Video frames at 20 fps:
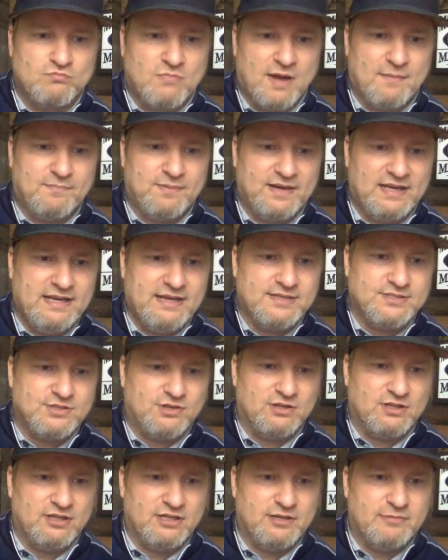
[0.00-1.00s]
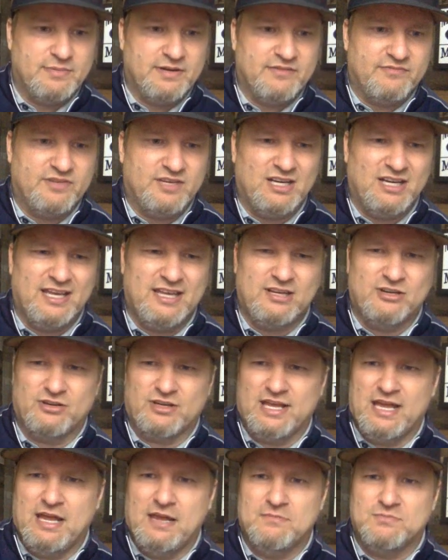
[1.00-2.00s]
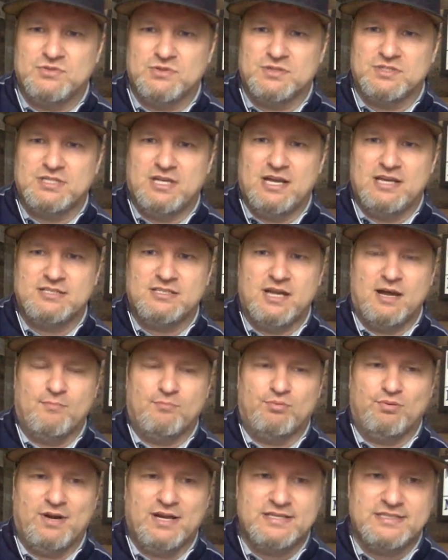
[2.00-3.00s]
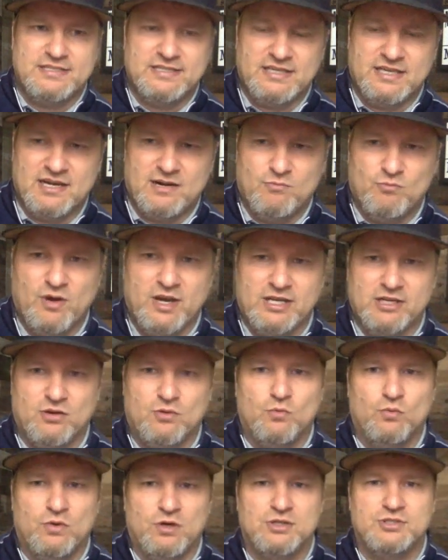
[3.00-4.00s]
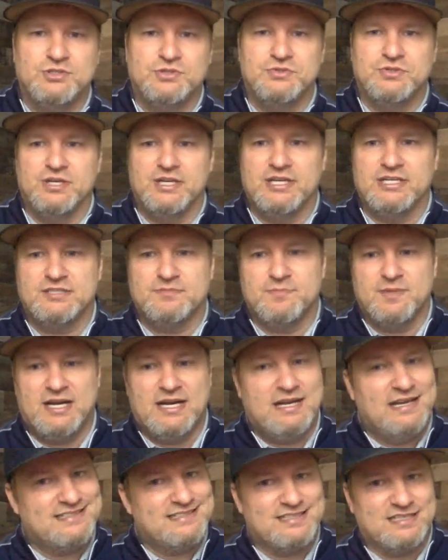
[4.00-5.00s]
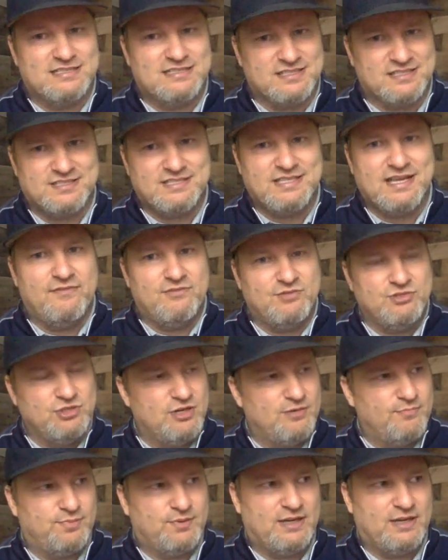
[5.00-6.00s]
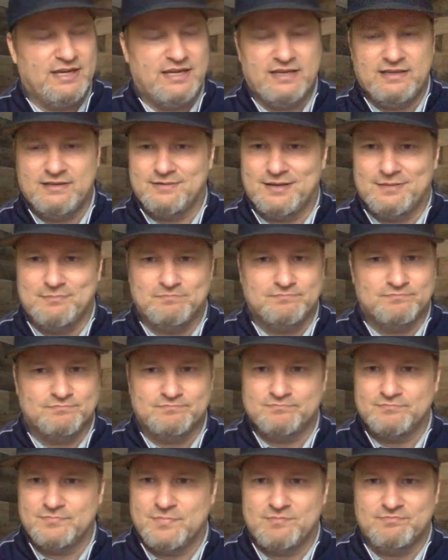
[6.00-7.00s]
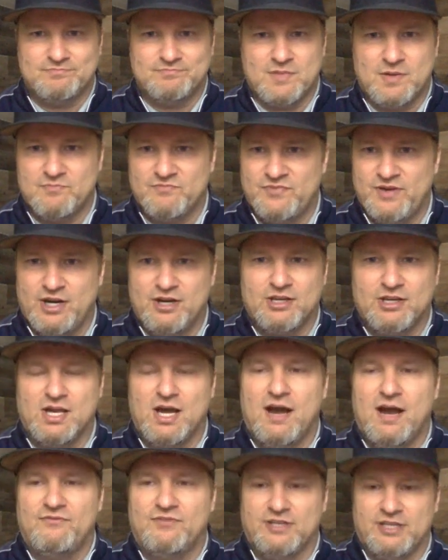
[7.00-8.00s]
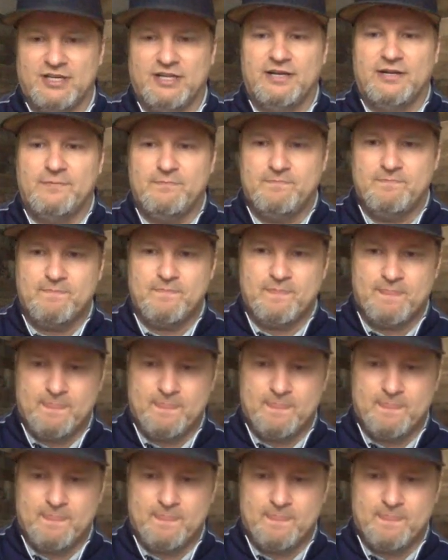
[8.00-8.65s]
My play is on a little bit of a later game, so it's not pressing, and I'm waiting on one or two things. But it's a 7-unit play. I'm very confident in it.